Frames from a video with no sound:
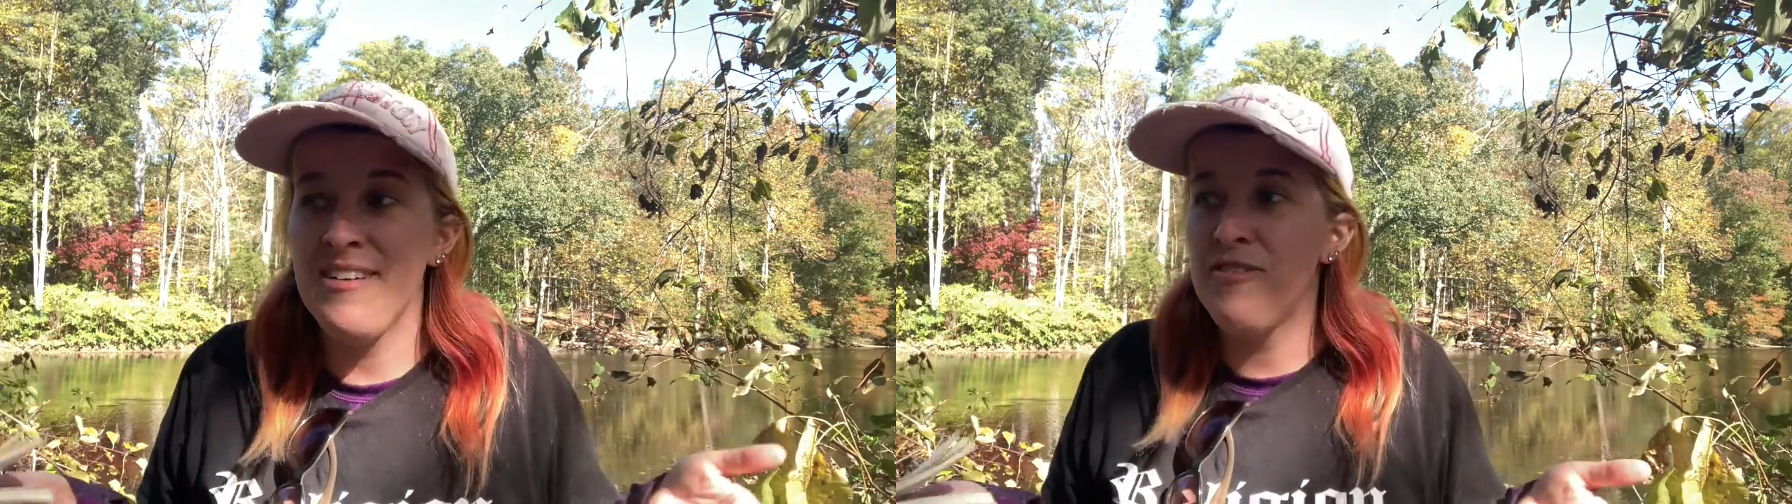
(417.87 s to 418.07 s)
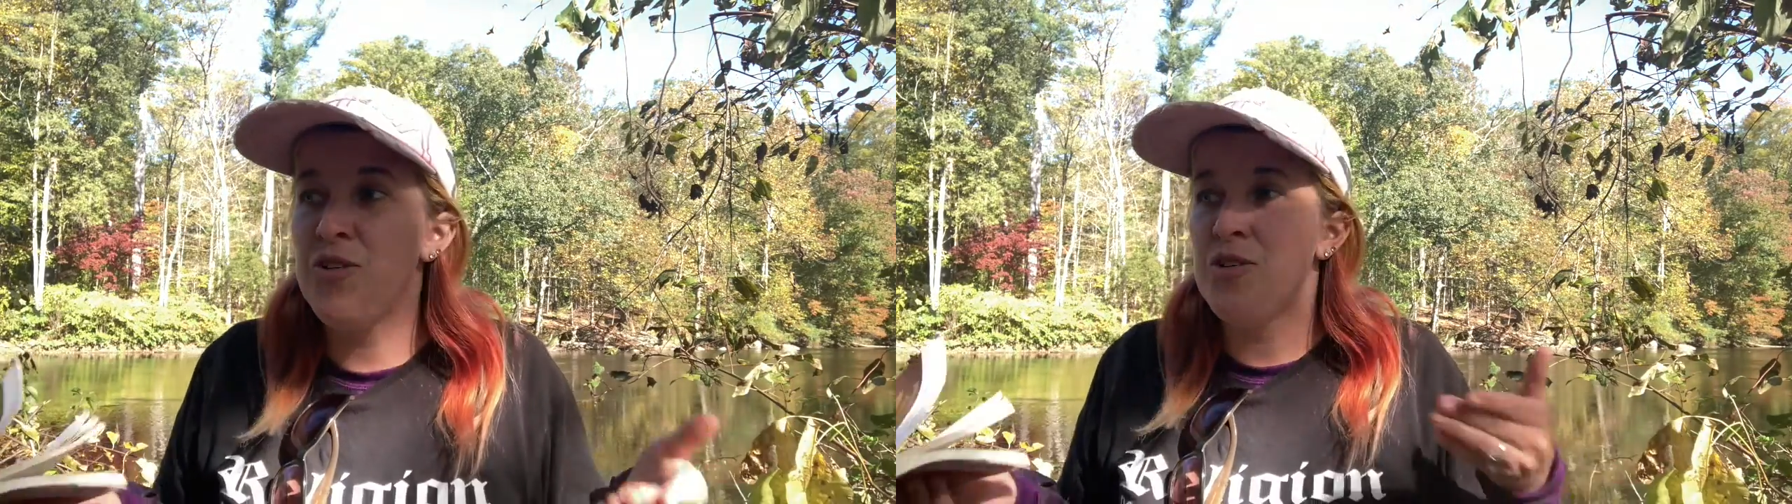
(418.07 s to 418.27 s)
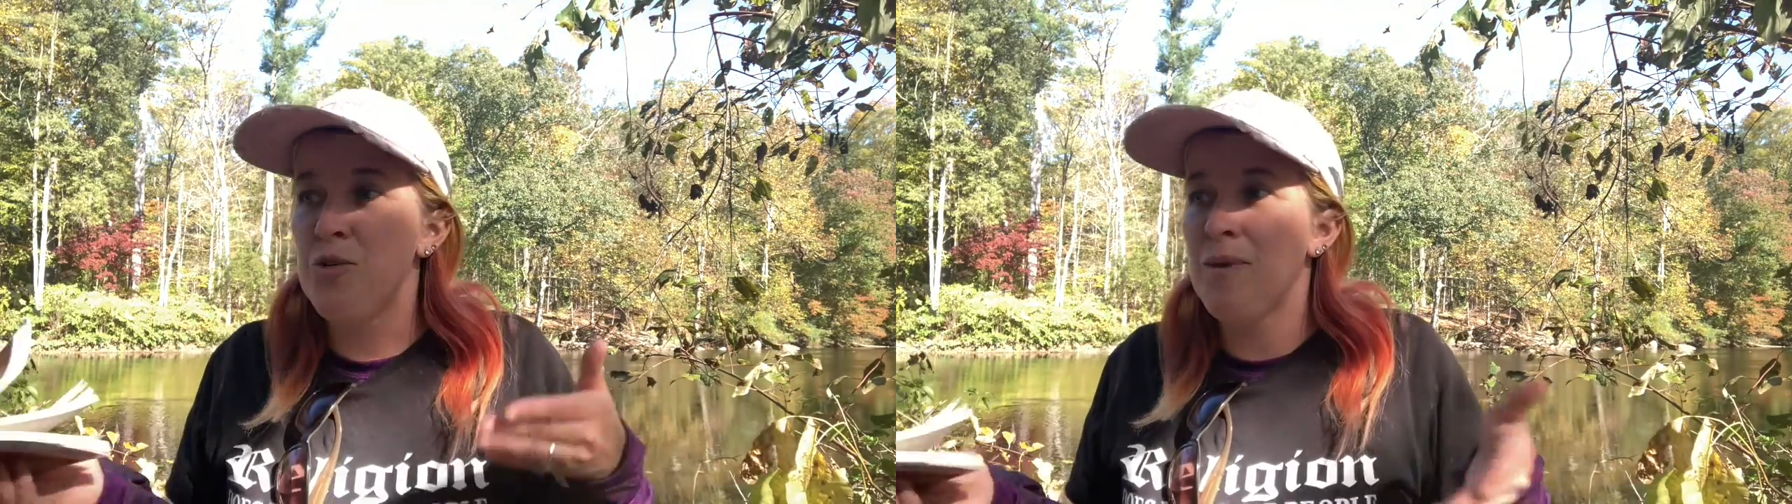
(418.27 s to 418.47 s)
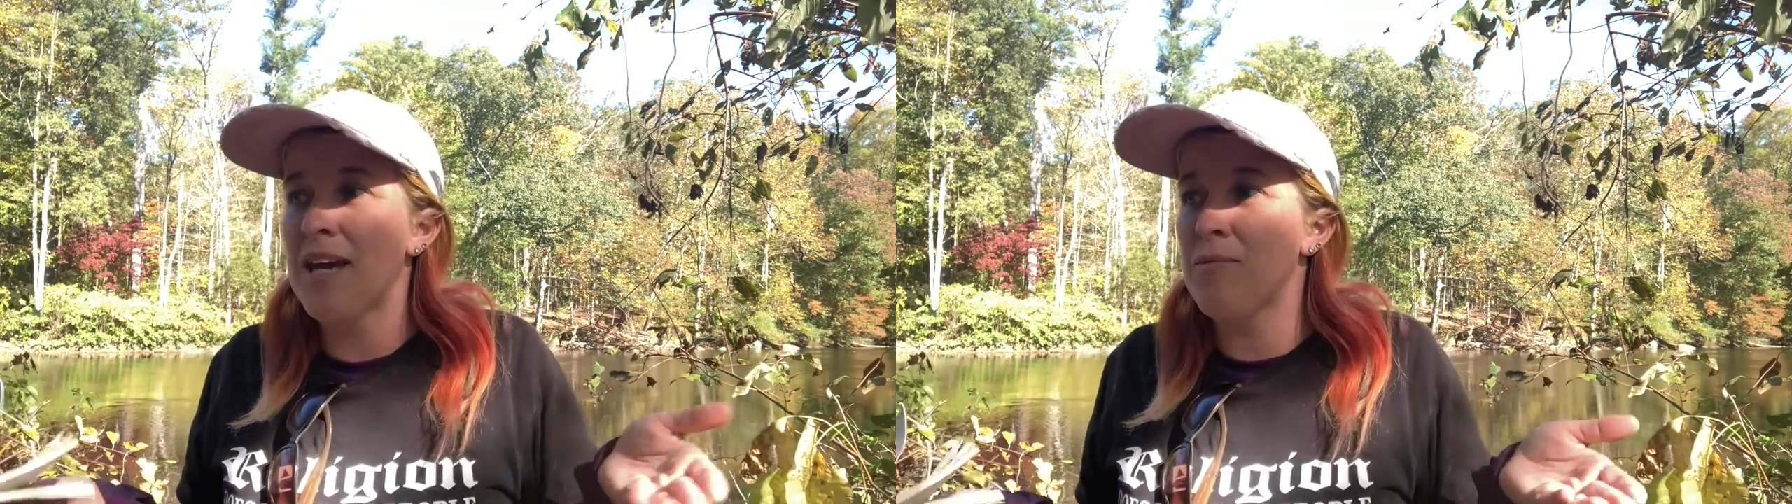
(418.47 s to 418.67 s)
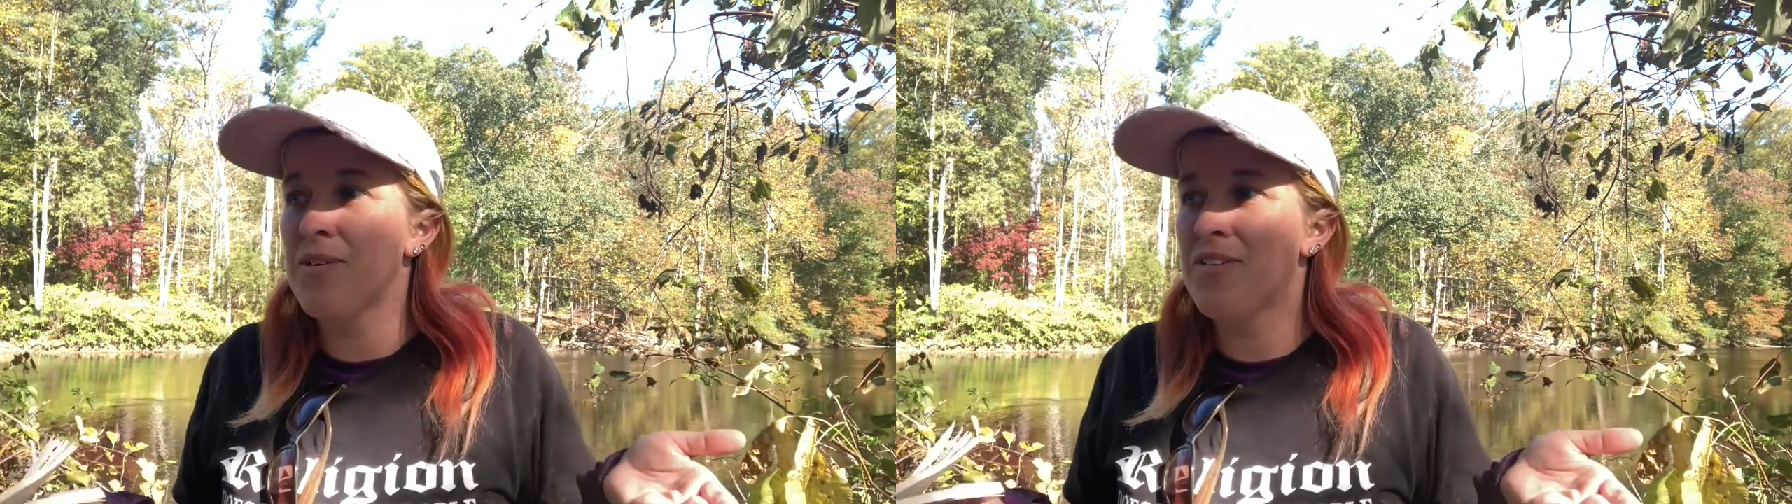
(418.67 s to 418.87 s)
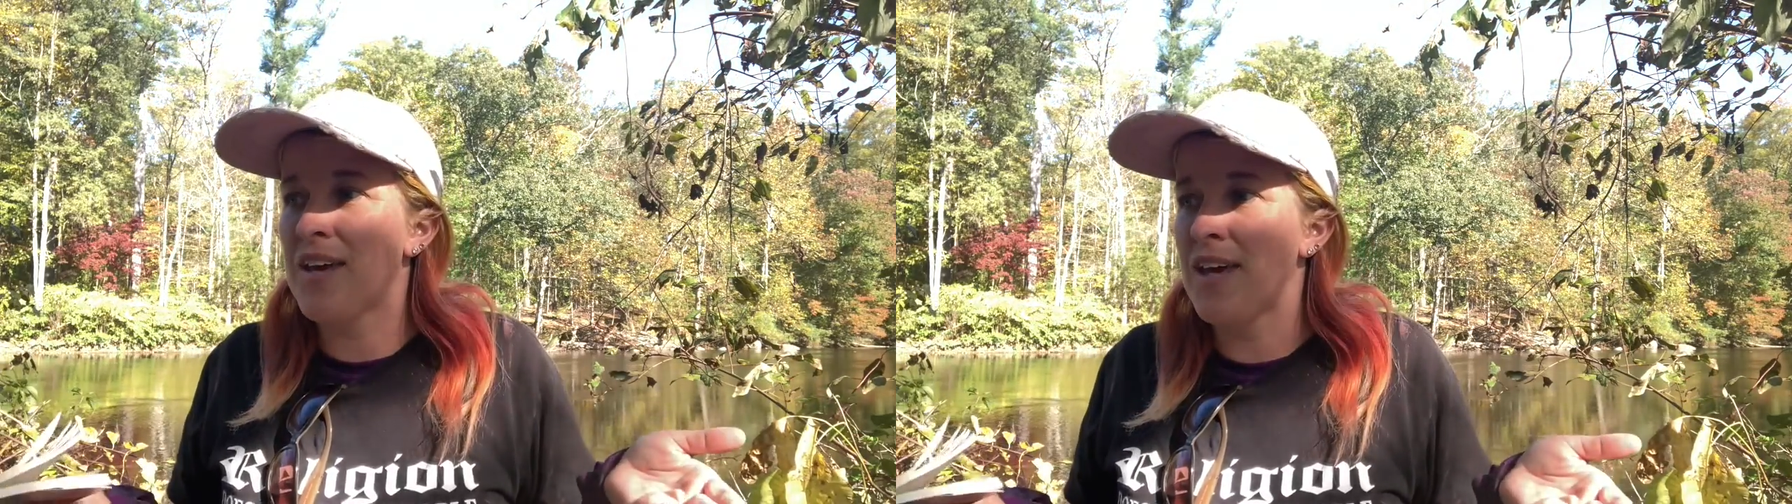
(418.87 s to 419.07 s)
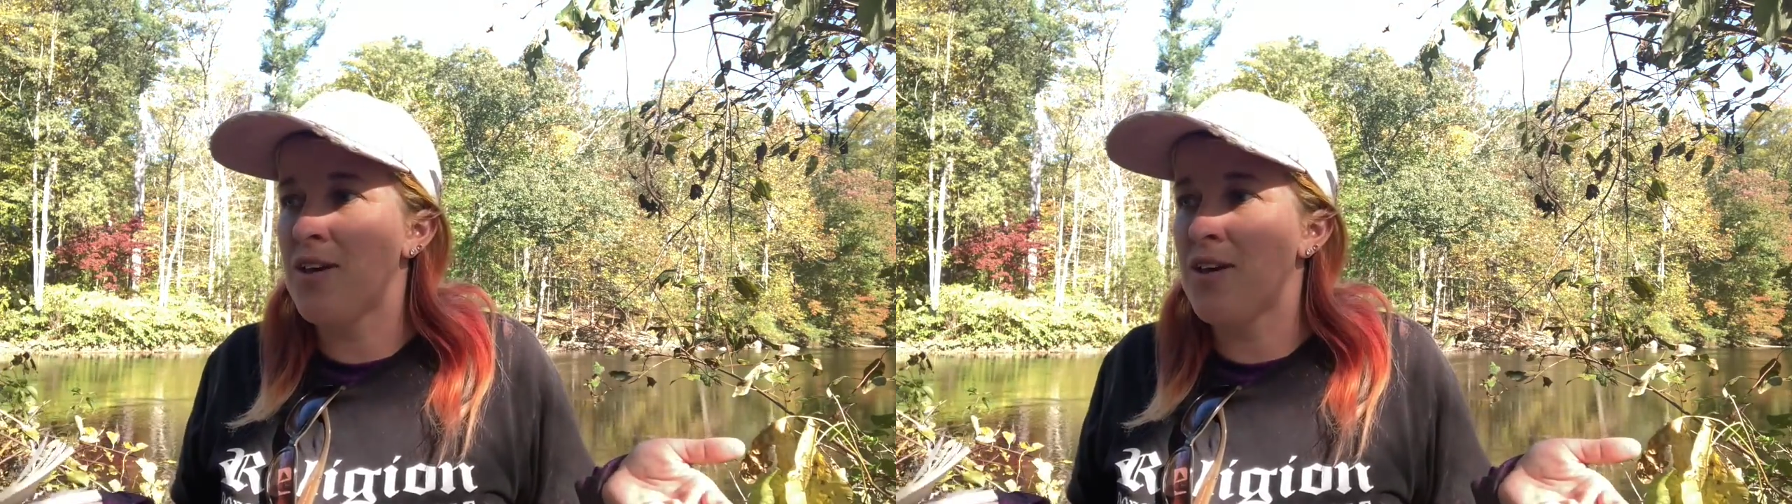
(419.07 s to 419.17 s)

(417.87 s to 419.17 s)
If you do make a mistake,